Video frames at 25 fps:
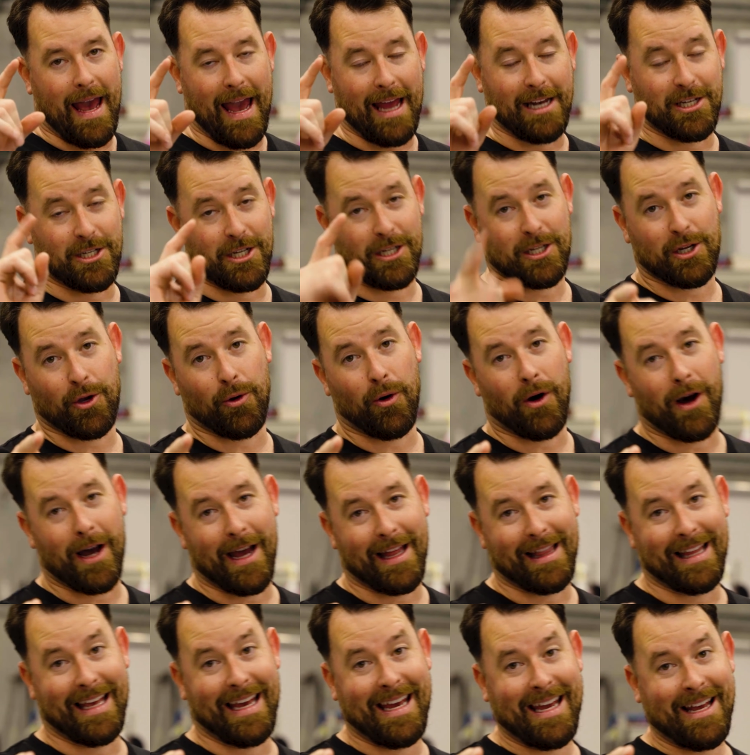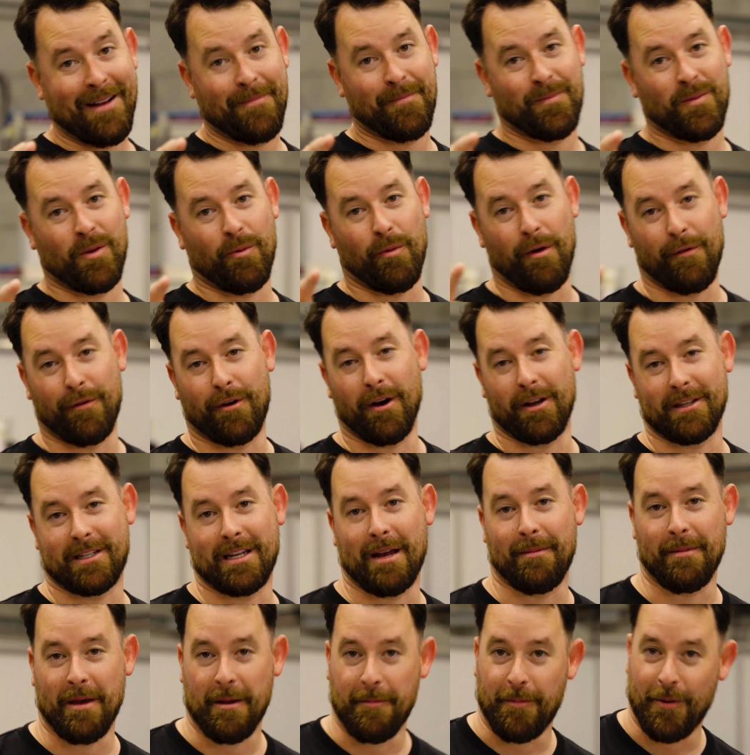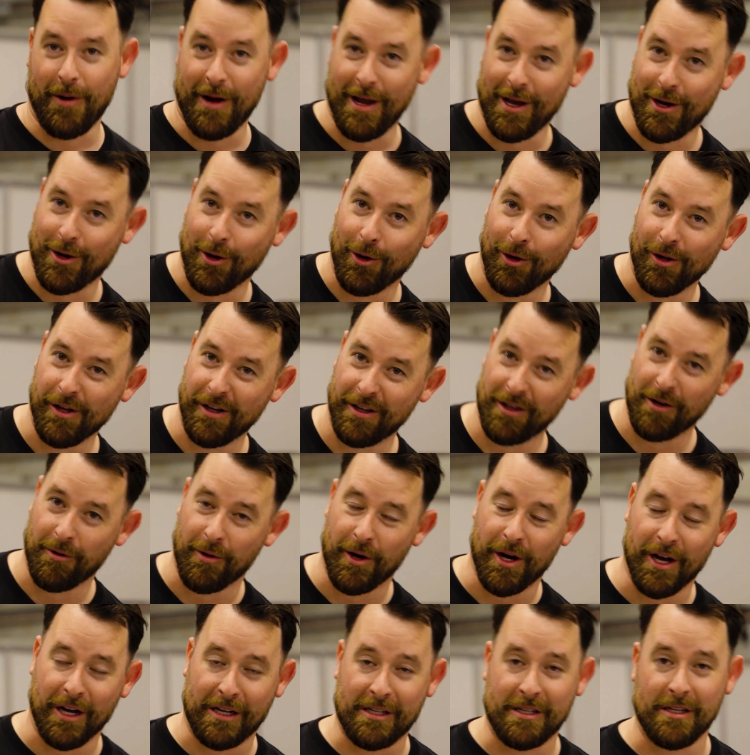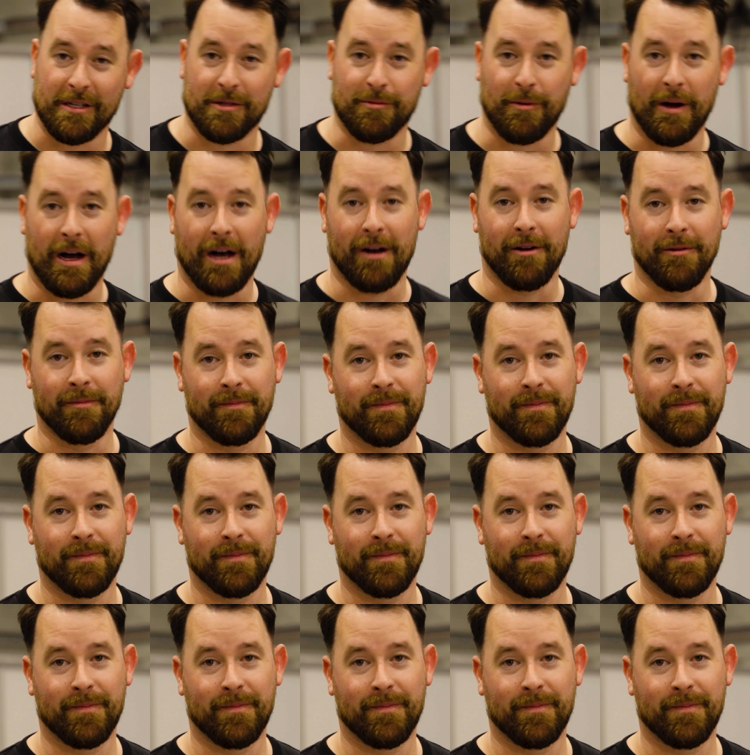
And just quietly, we've got something pretty cool in the works as well.